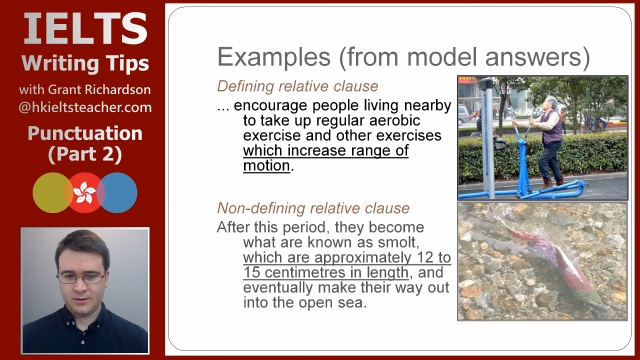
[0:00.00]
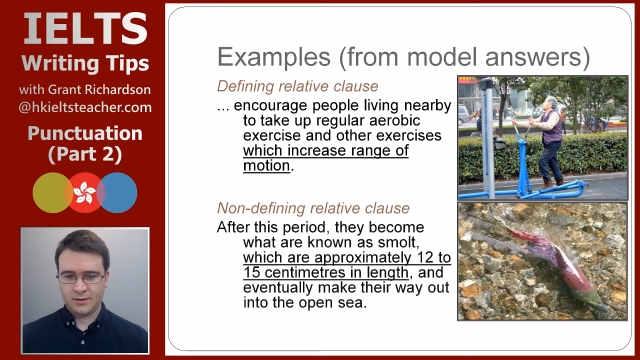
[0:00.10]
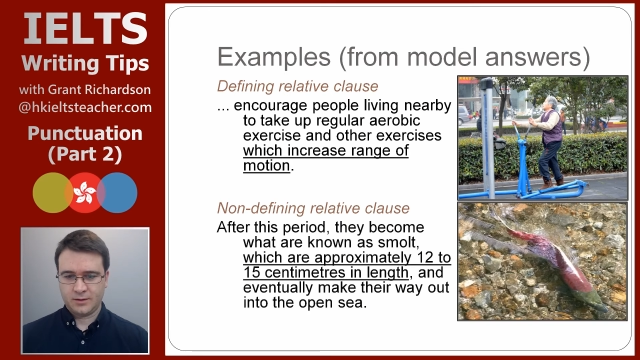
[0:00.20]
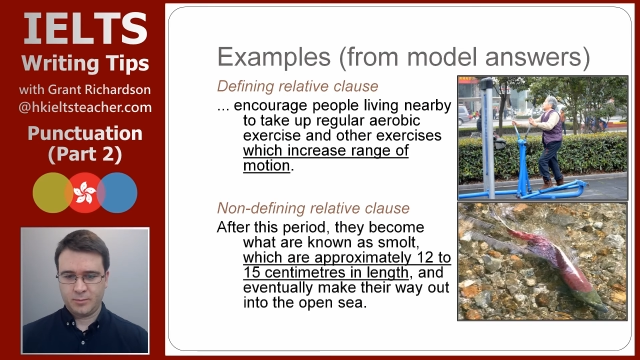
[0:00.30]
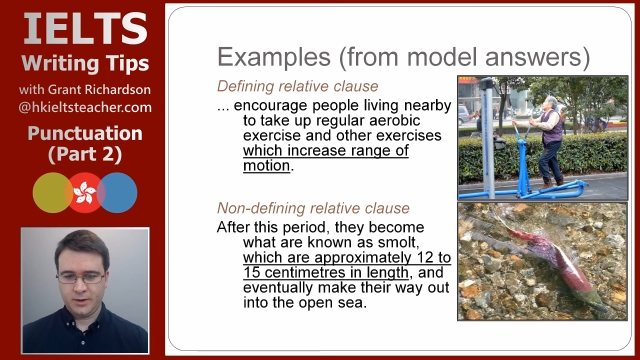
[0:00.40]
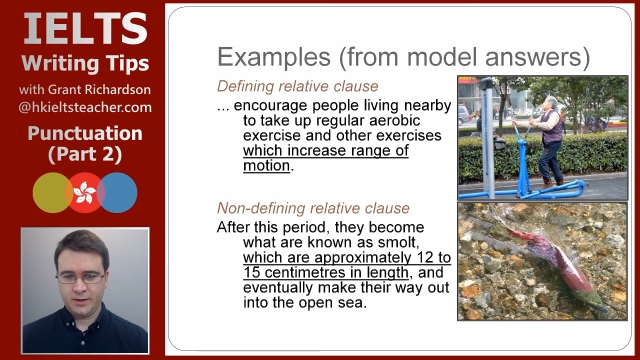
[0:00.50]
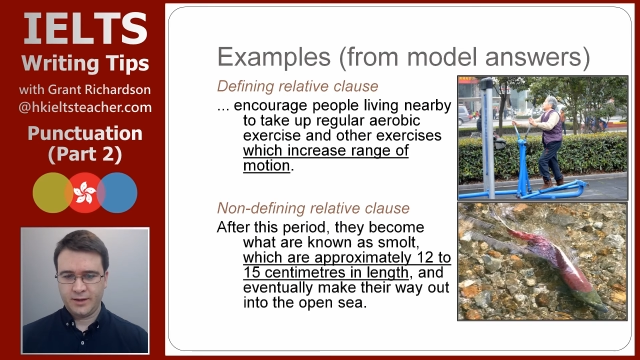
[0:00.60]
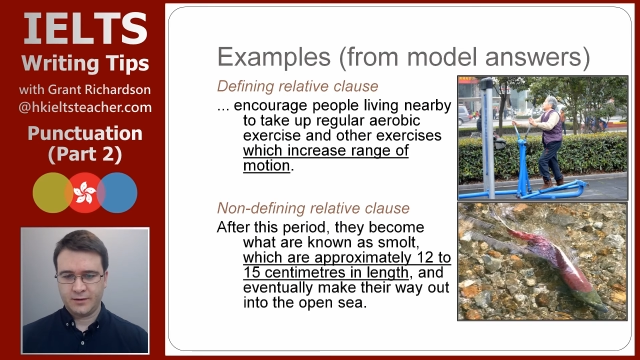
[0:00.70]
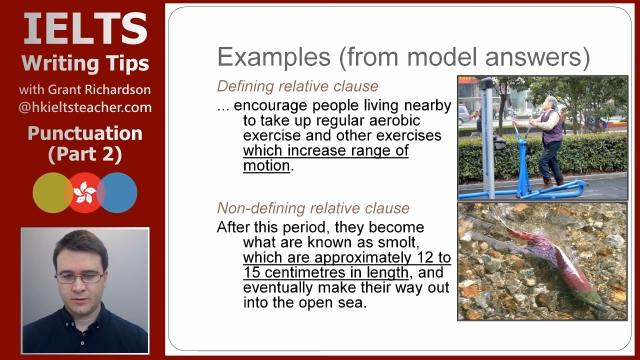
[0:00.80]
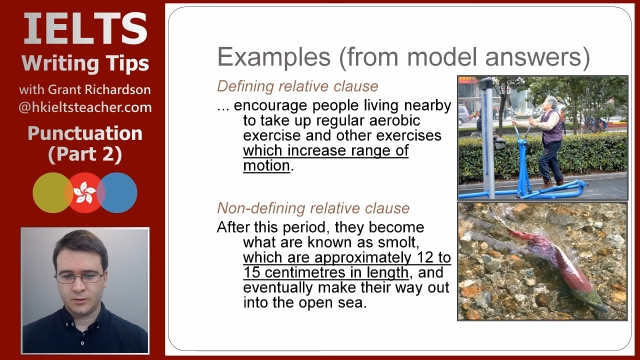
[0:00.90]
Compare
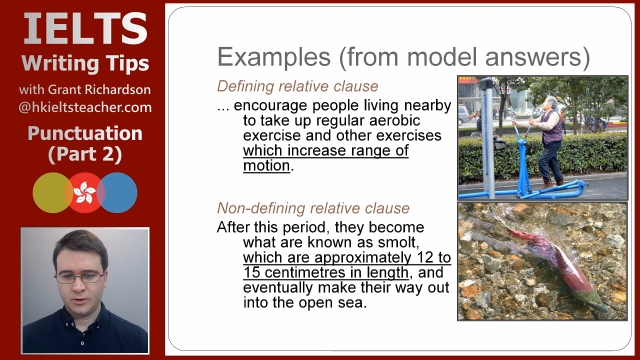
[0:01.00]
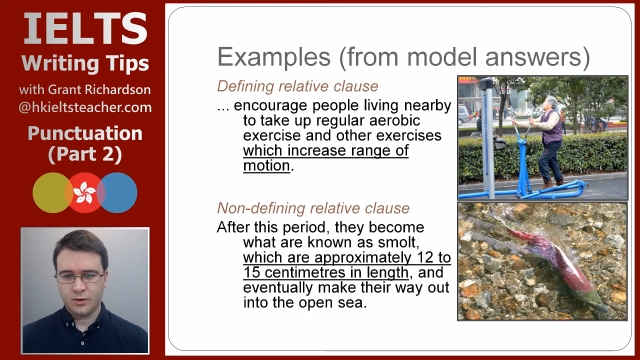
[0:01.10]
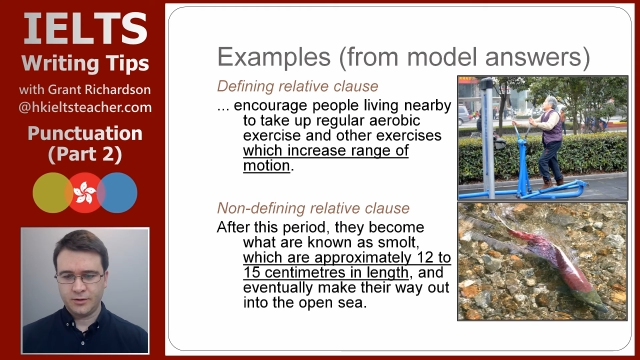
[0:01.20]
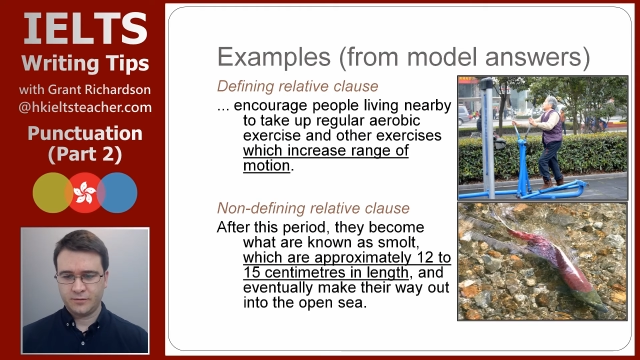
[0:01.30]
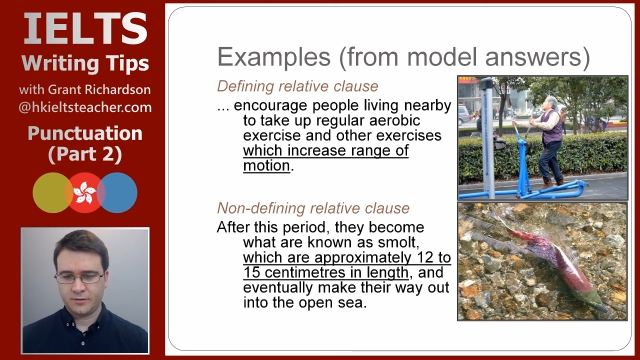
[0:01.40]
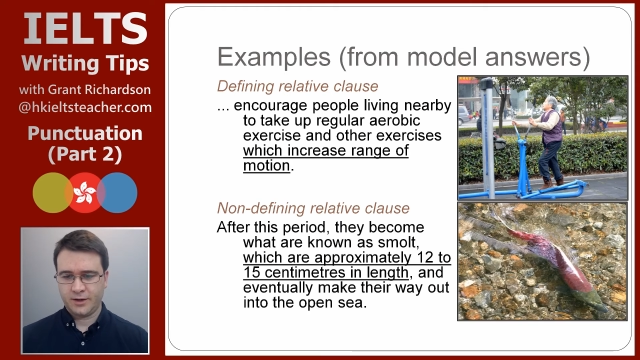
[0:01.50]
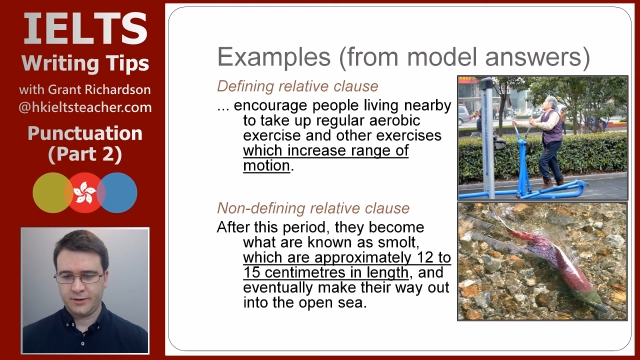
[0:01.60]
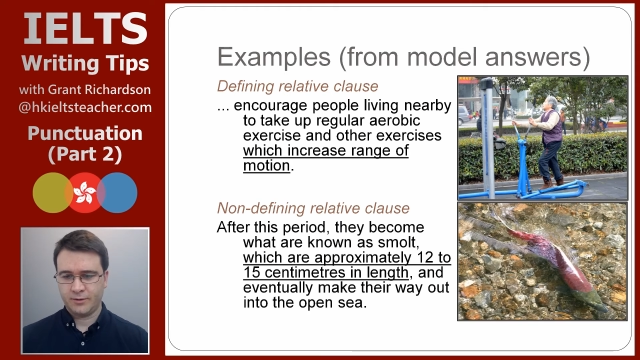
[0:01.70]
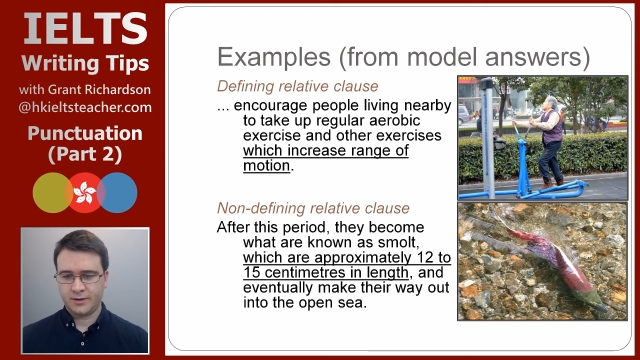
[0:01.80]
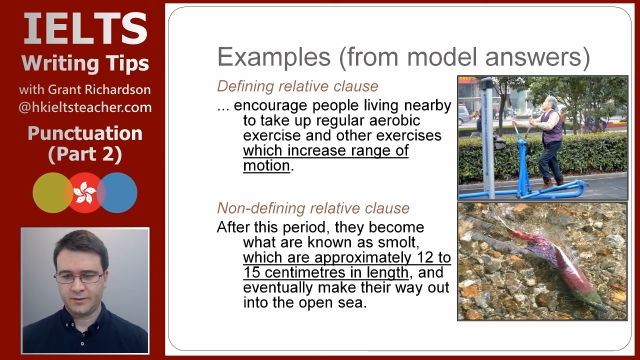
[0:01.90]
that to a non-defining
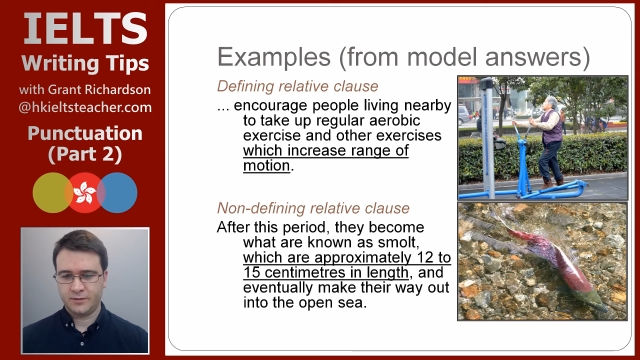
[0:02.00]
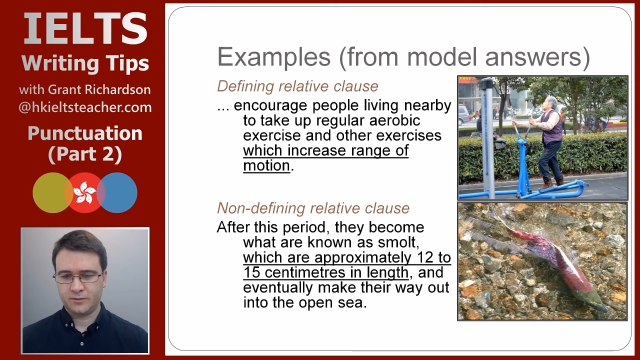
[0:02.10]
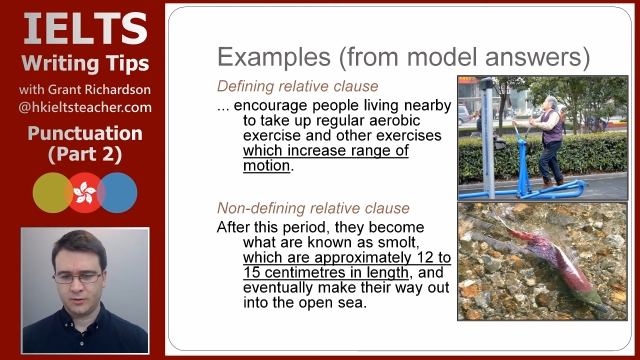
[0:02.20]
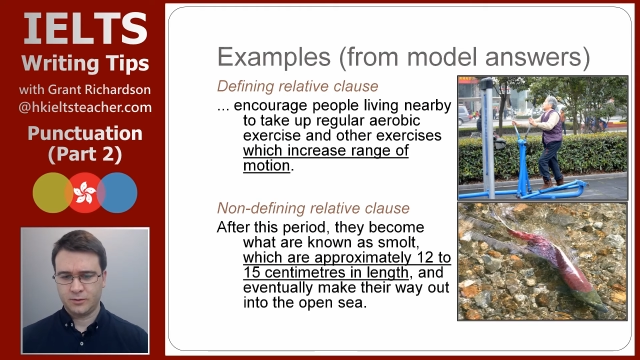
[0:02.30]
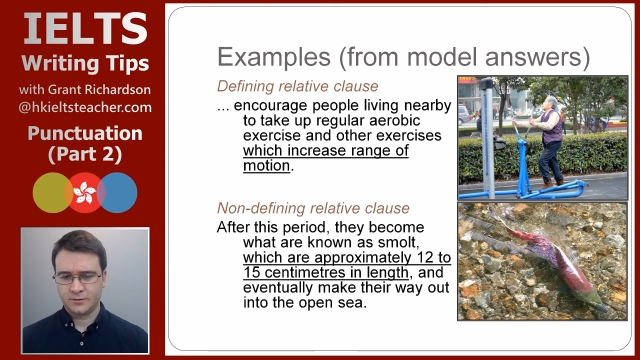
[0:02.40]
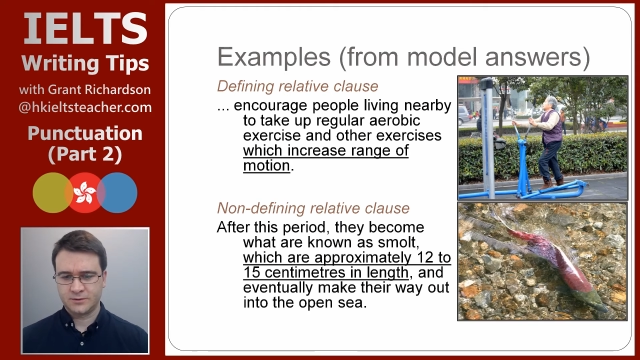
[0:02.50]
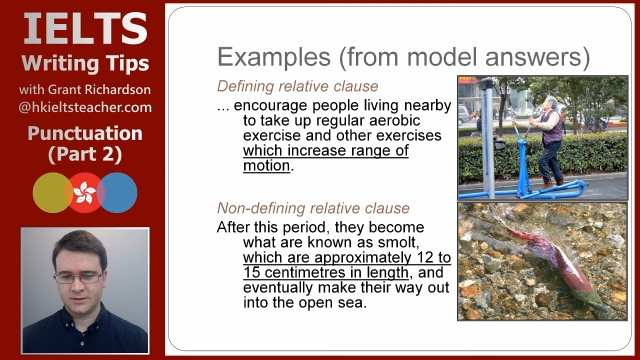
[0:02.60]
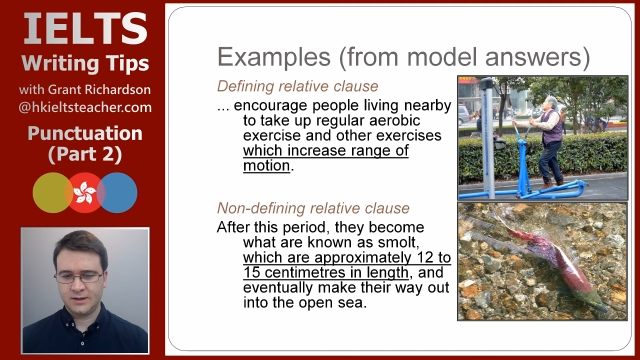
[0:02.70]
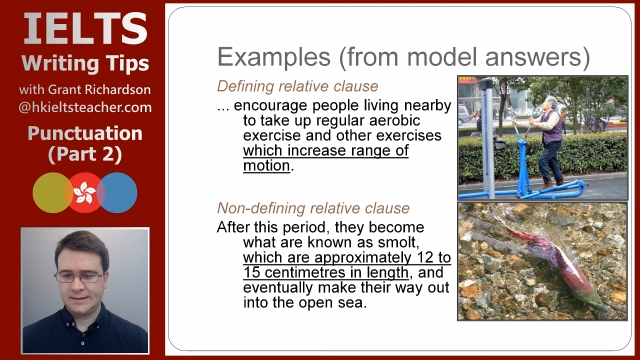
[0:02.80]
relative clause.